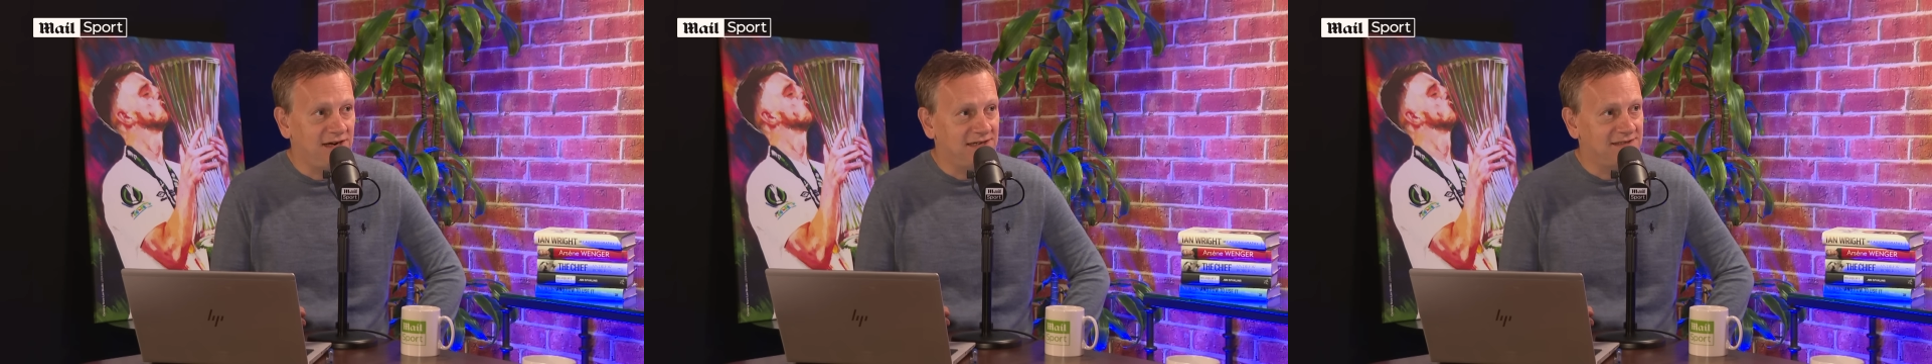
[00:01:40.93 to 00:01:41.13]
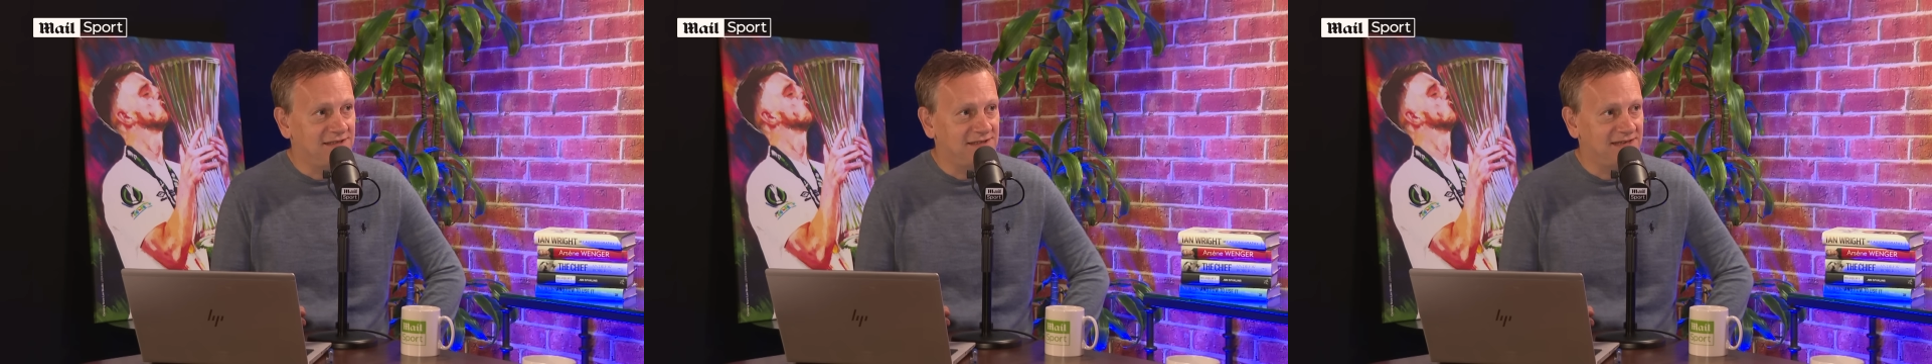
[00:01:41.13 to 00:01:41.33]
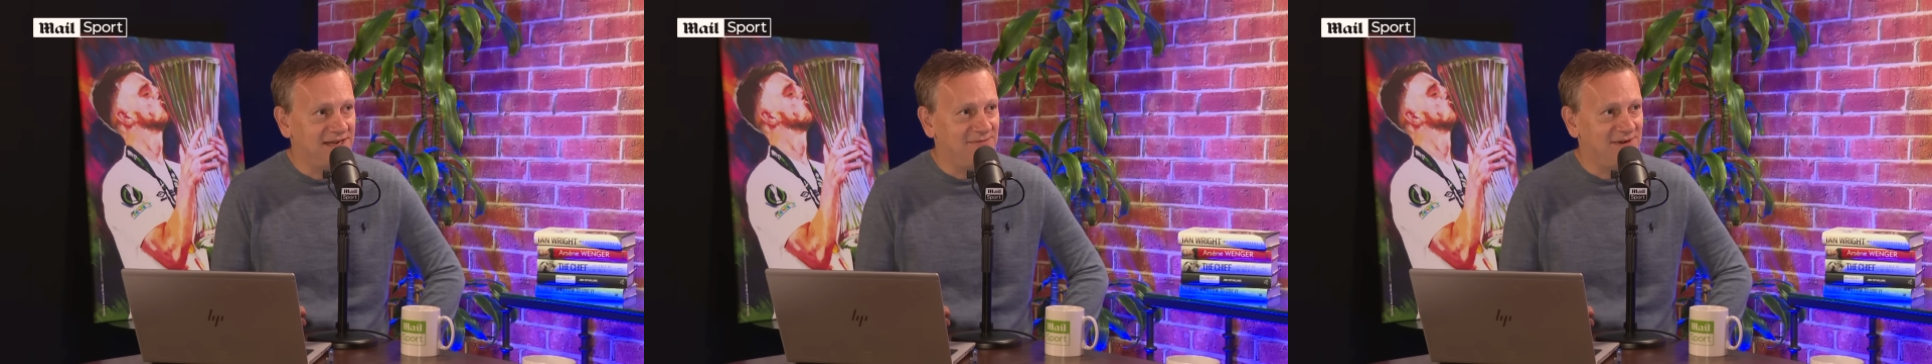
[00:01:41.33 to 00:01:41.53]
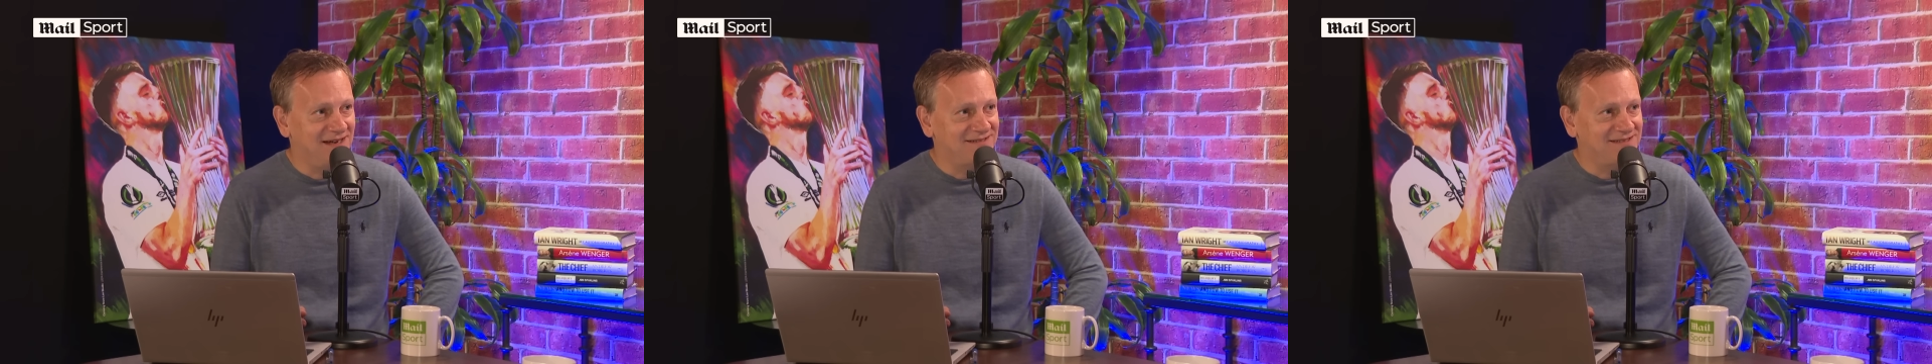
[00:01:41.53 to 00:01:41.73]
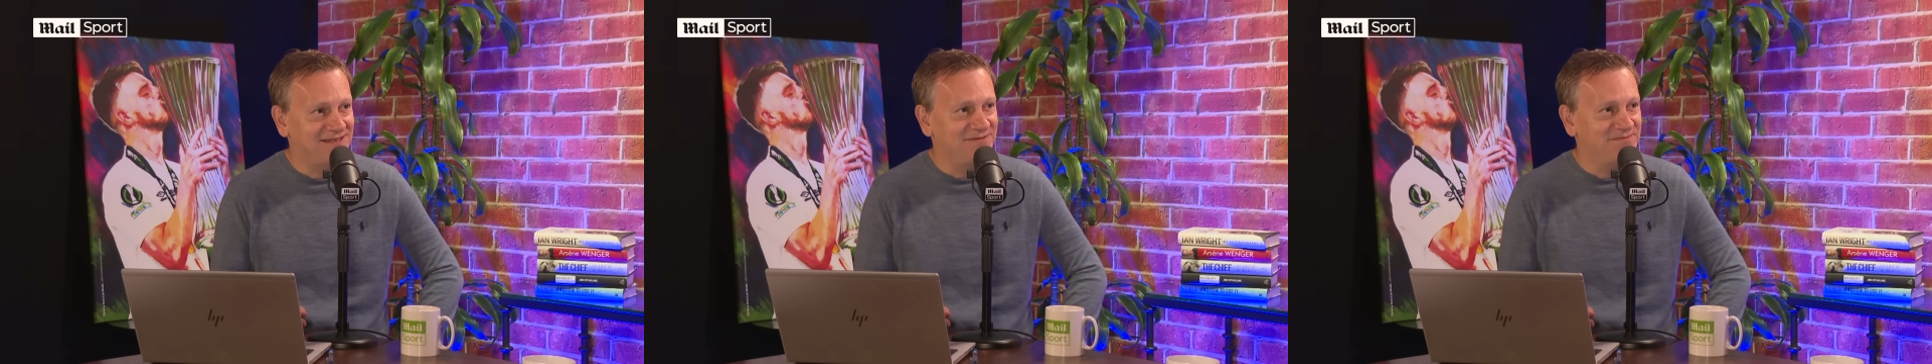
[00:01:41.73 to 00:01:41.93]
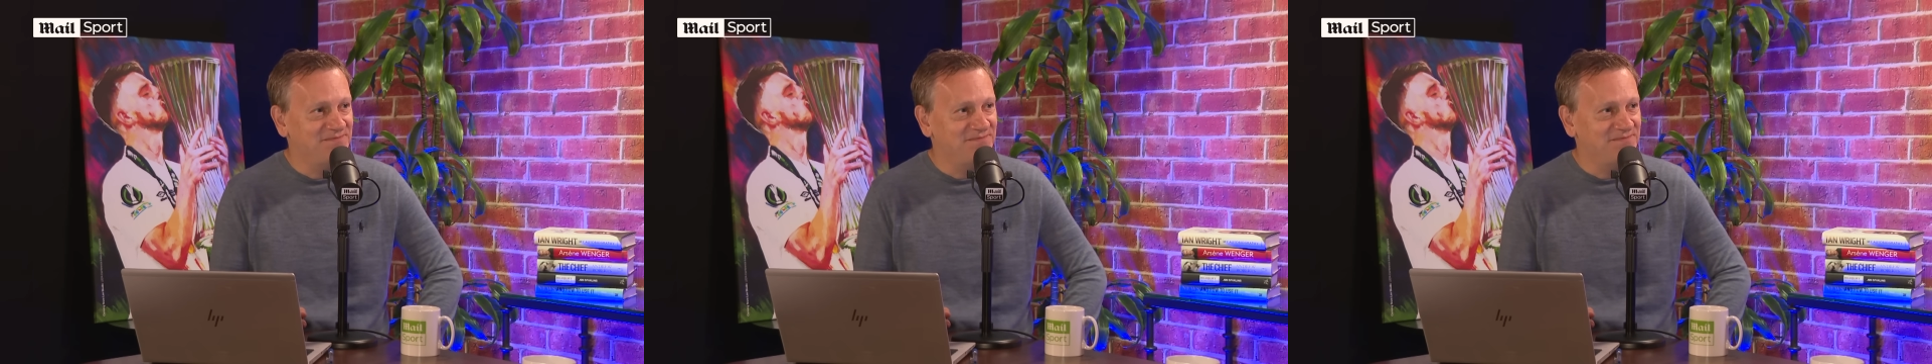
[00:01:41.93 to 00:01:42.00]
had to say about it.